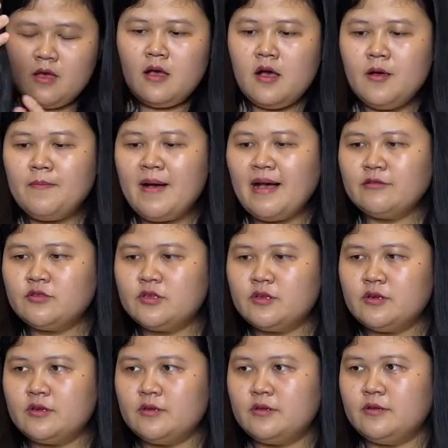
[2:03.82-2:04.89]
About
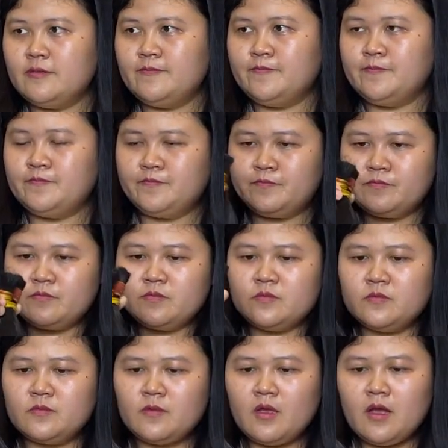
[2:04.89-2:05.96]

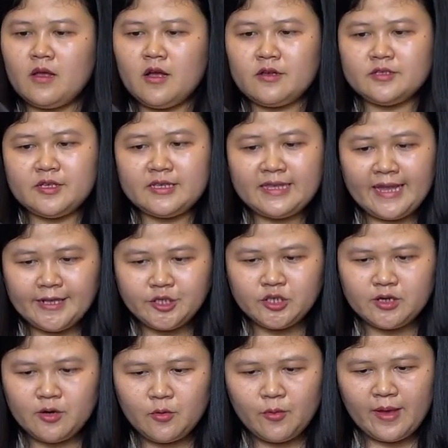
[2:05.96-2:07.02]
the
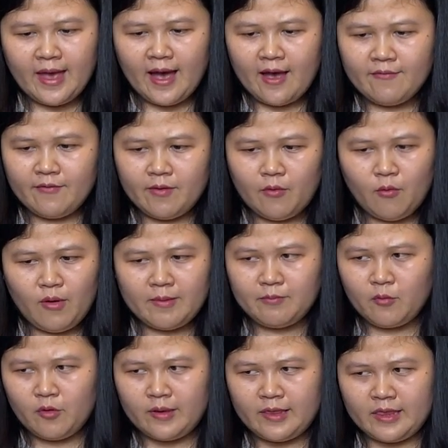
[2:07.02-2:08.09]
texture, we have one
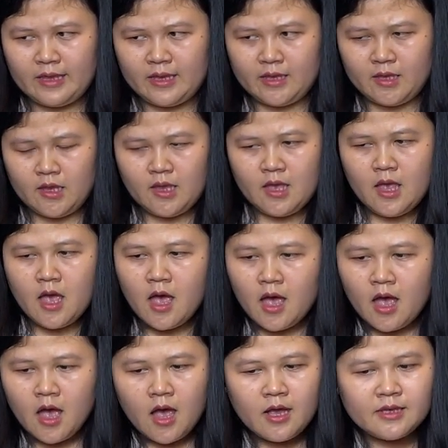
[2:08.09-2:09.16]
more thing.
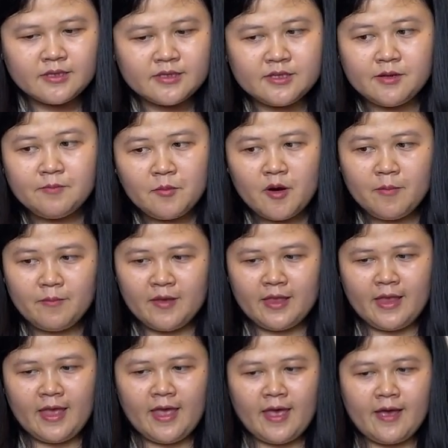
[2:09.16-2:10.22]
The Burmese
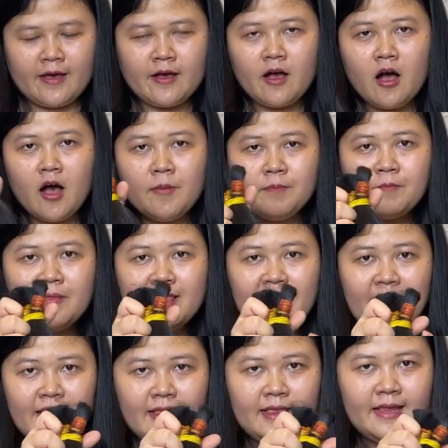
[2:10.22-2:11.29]
hair
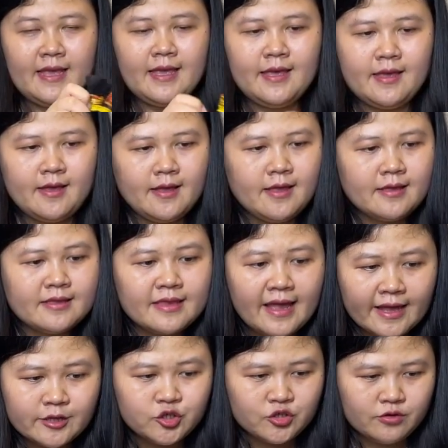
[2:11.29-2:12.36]
completely
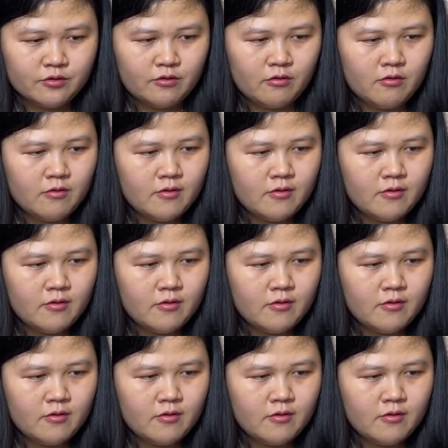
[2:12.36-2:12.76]
natural.